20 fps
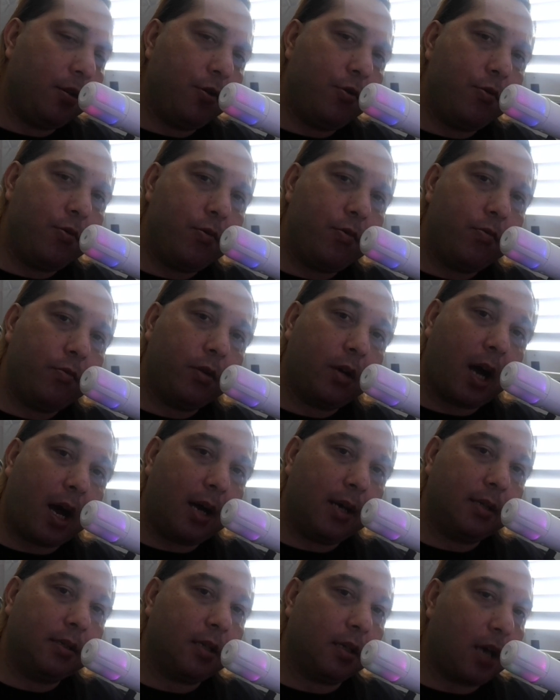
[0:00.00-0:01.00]
you
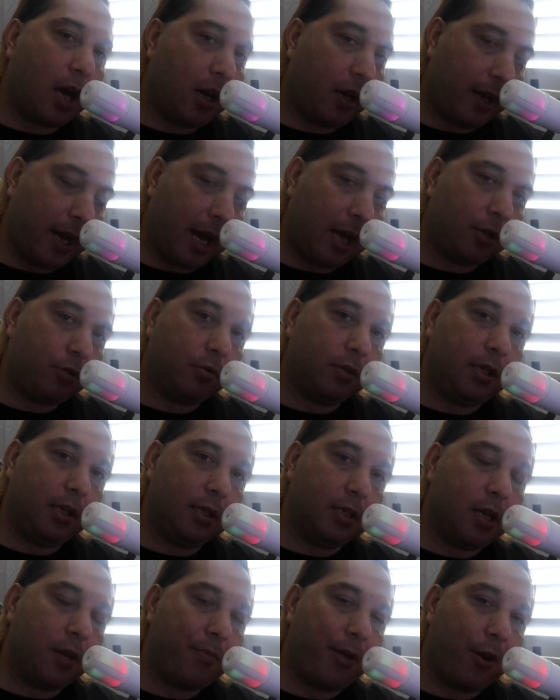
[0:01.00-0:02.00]
caused a lot of
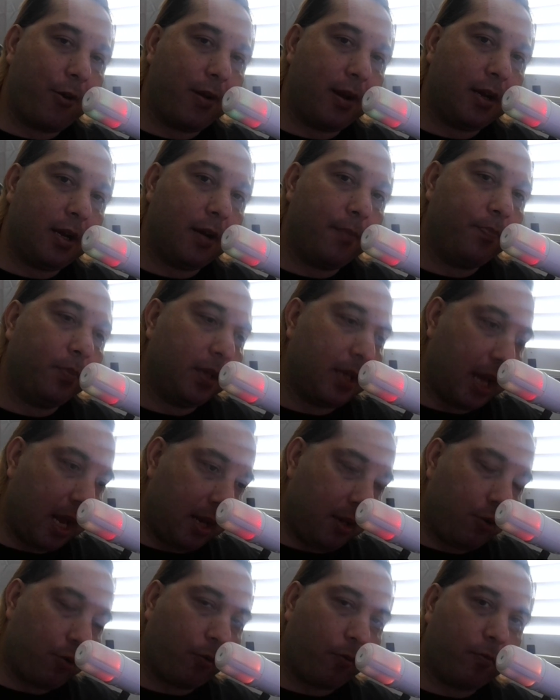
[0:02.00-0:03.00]
casualties in America
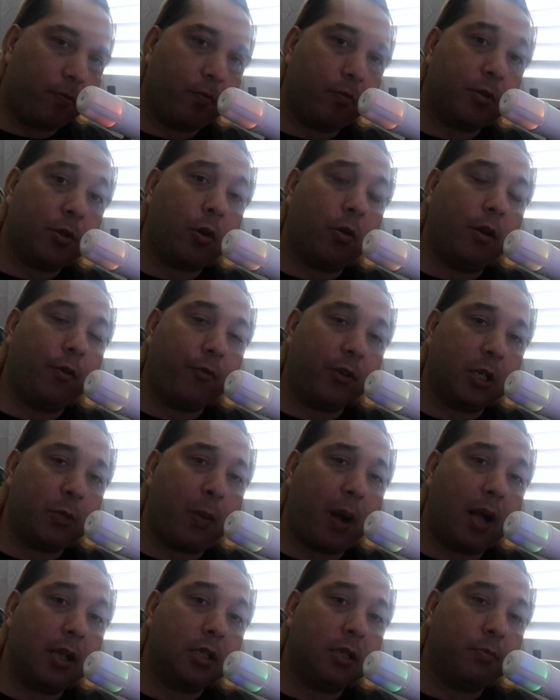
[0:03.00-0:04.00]
and you're solely
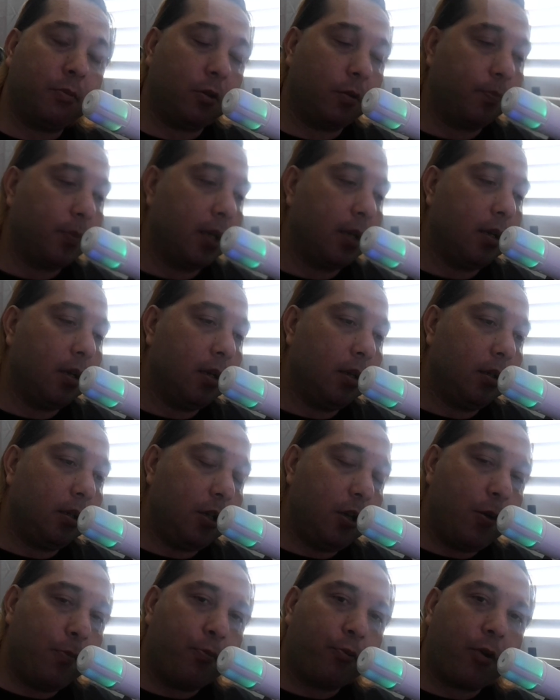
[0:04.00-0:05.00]
responsible.
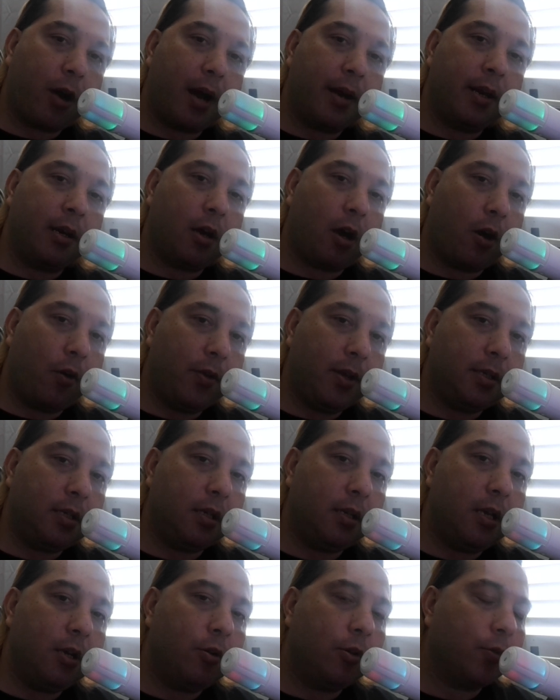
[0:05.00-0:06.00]
You brought in all these
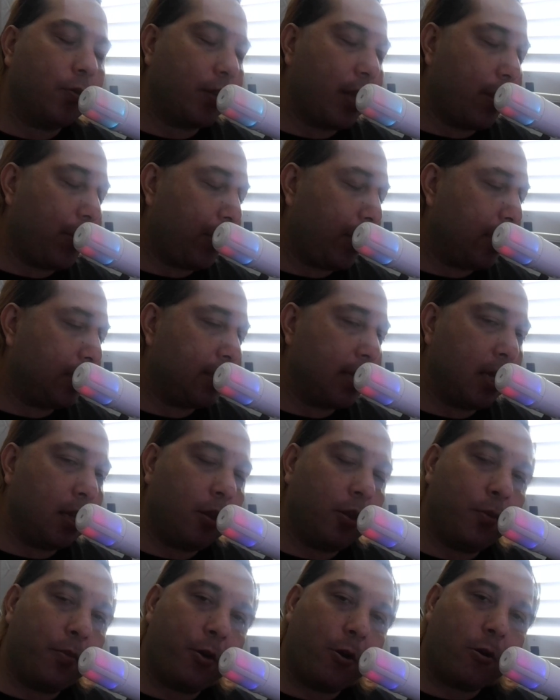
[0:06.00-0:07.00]
illegals without the consent
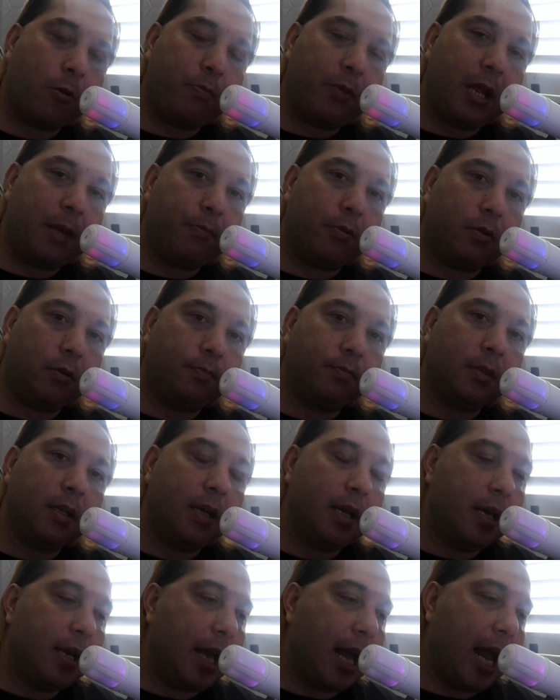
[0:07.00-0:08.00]
of the American people,
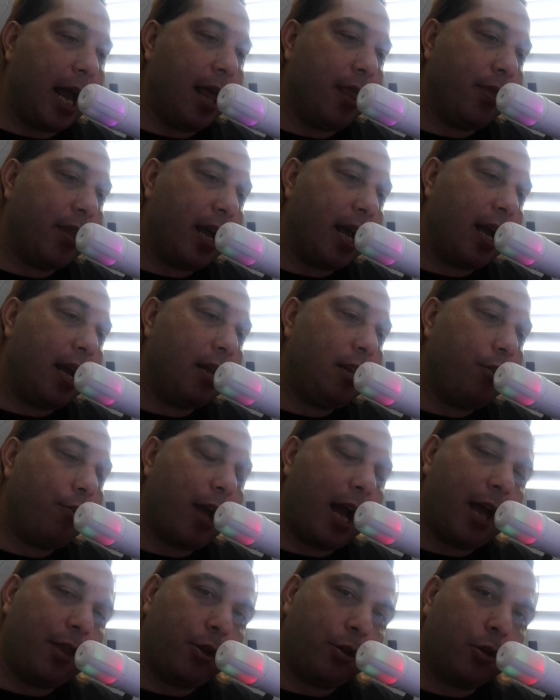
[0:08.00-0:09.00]
and then
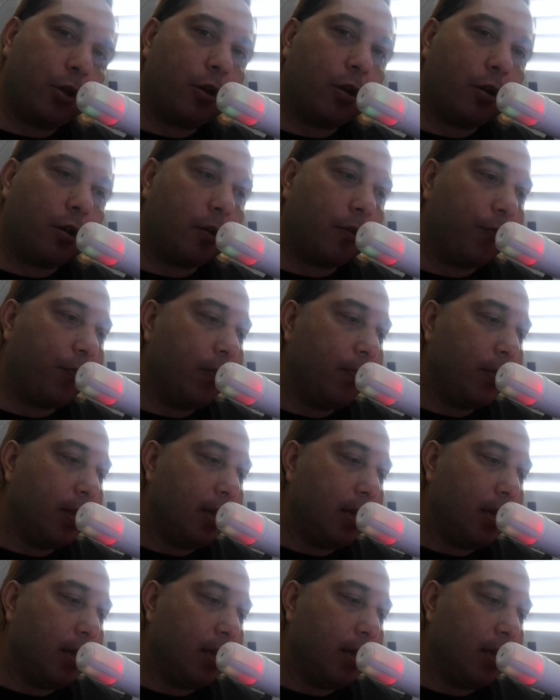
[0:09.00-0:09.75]
you had the nerve